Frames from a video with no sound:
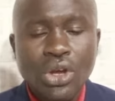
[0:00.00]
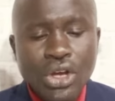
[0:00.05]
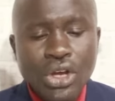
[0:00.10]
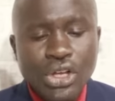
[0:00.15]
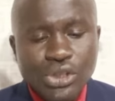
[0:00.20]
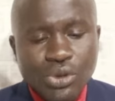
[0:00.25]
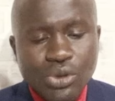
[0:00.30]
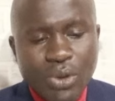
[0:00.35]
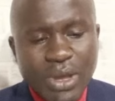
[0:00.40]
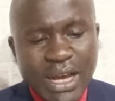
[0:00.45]

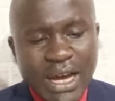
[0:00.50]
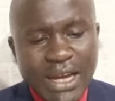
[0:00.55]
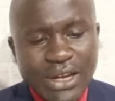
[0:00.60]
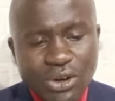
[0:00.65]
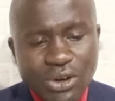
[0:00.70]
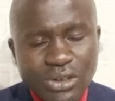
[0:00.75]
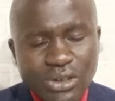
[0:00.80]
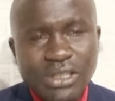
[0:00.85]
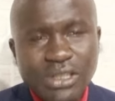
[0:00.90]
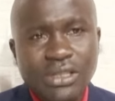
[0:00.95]
So we
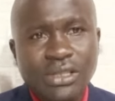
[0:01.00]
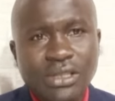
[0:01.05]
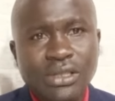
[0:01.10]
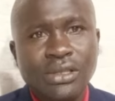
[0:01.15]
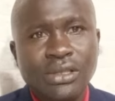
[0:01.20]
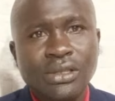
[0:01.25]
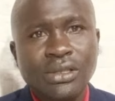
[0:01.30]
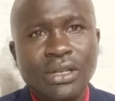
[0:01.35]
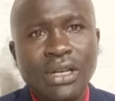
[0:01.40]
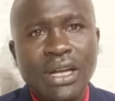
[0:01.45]
cannot
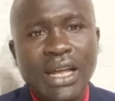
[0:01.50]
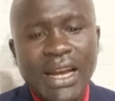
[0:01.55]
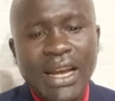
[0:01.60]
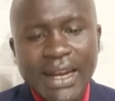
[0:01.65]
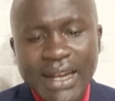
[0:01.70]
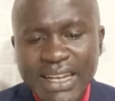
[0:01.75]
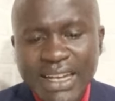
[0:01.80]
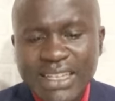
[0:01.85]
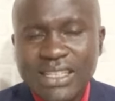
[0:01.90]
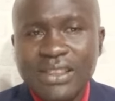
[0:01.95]

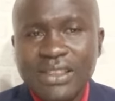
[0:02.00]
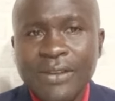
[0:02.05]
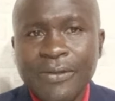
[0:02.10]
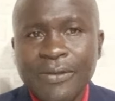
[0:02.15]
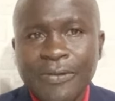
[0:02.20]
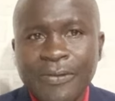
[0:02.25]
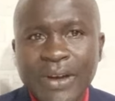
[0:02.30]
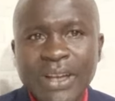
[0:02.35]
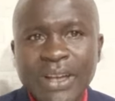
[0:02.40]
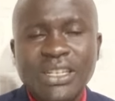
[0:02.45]
let the
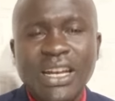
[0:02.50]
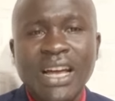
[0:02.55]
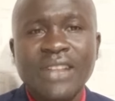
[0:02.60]
fate